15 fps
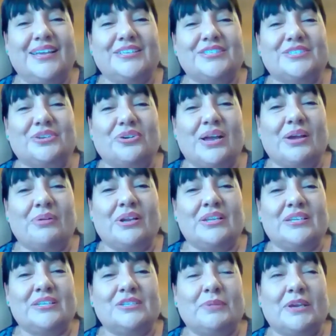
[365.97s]
So I
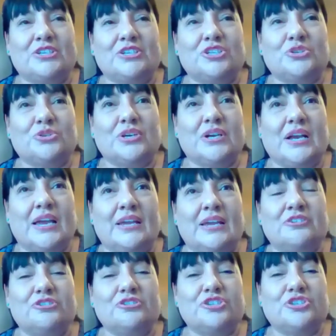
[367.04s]
wanted to make sure I
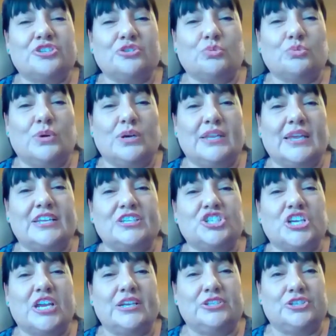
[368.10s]
understood what had
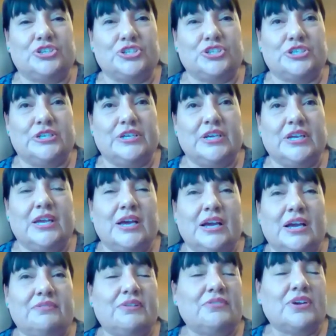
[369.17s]
changed.
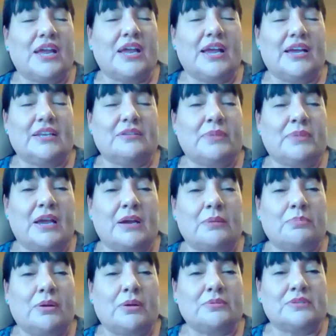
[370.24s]
I've never had back
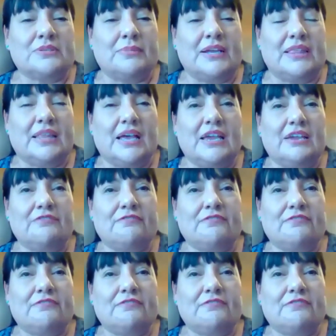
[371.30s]
problems in my life.